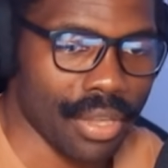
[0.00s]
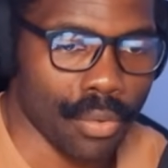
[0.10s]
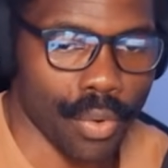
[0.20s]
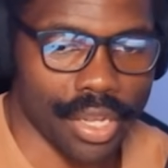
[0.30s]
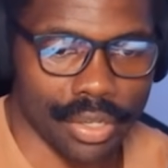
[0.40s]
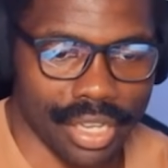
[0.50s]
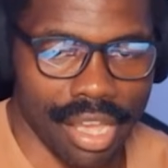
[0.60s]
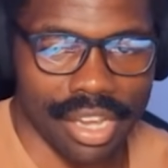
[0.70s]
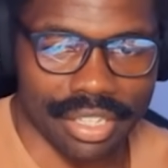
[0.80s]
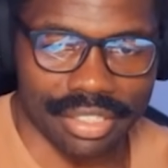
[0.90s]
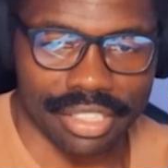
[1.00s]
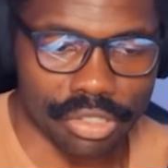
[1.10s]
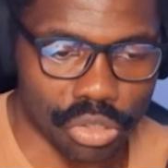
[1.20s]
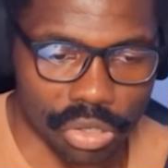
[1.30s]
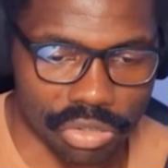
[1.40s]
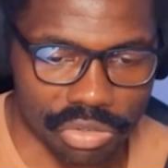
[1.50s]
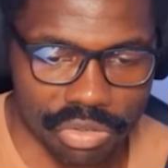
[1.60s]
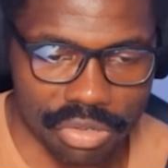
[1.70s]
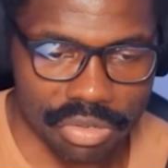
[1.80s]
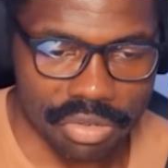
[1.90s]
where the guys just
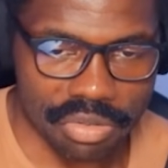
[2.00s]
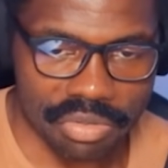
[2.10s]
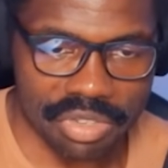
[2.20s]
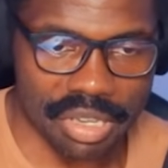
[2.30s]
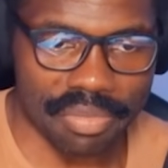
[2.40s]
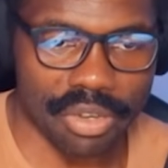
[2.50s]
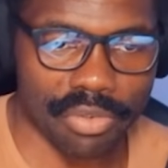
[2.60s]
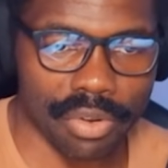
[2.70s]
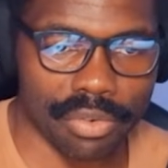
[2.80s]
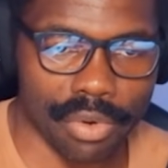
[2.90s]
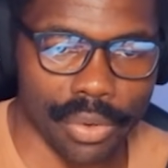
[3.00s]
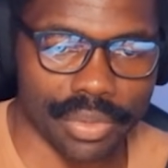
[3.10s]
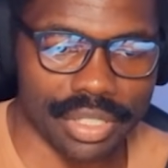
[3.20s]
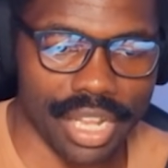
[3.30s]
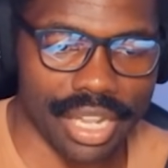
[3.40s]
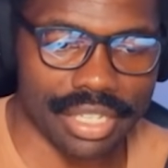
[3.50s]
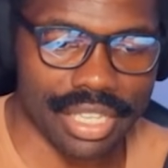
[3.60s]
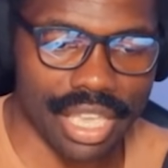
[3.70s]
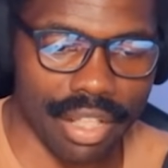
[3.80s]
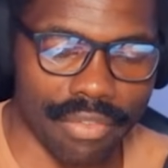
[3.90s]
simply wrote that
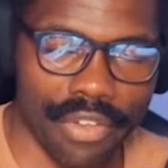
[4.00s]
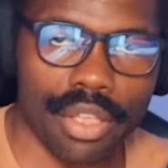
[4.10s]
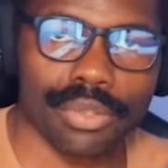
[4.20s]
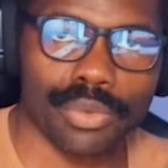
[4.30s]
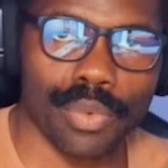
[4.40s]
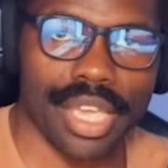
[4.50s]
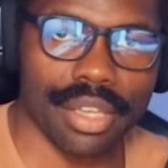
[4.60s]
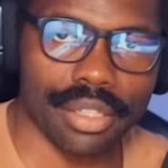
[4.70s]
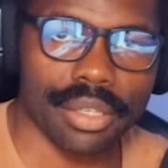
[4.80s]
it felt weird